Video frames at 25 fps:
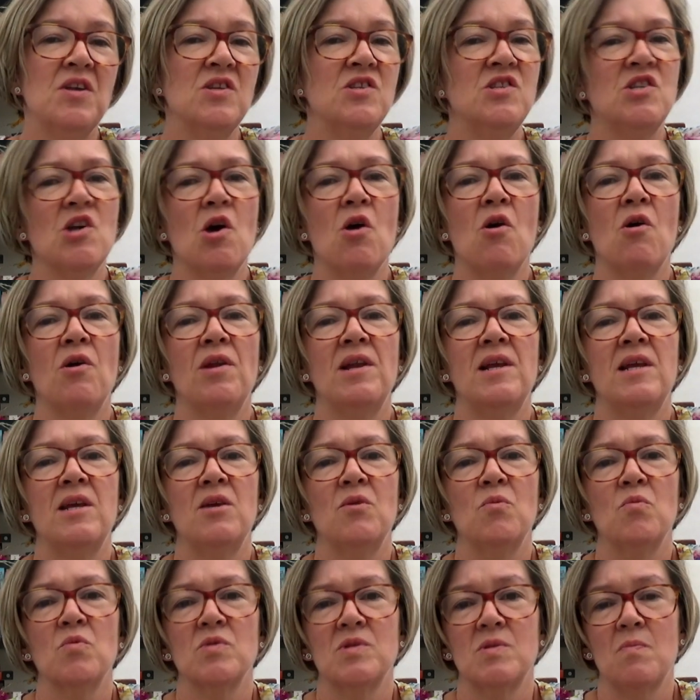
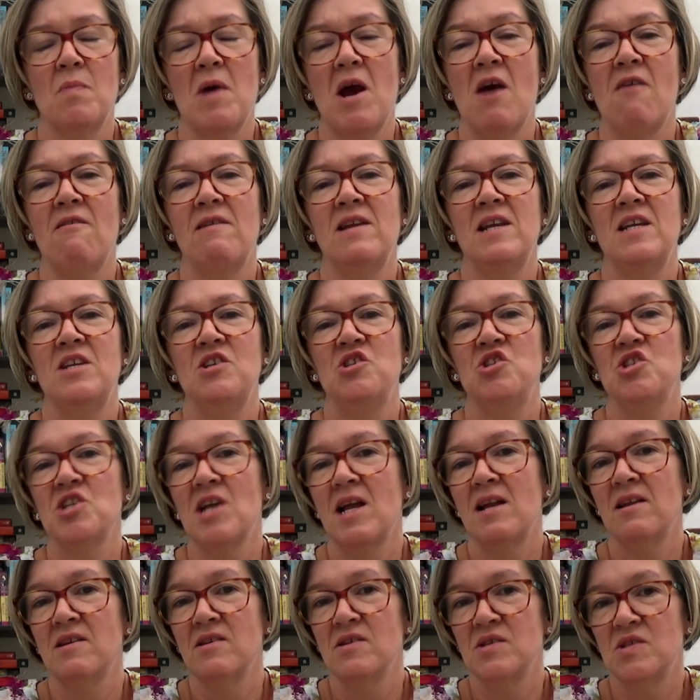Darnley was apparently
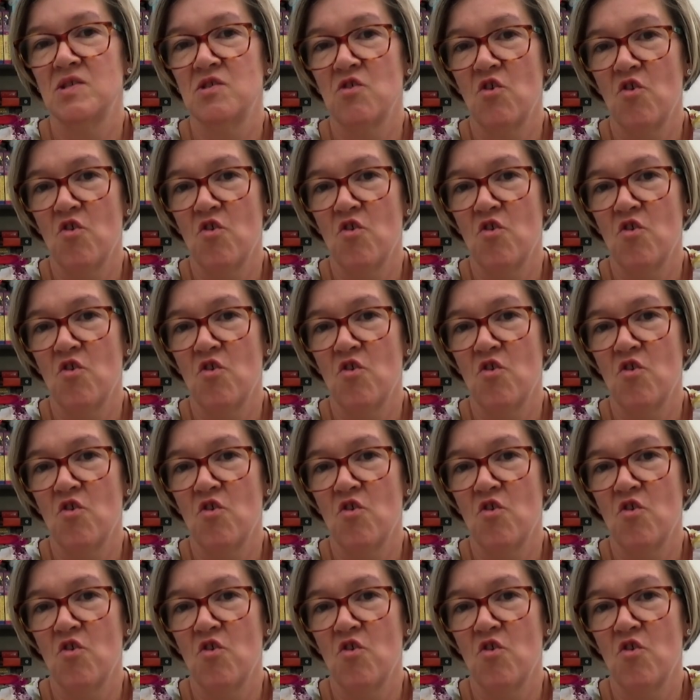jealous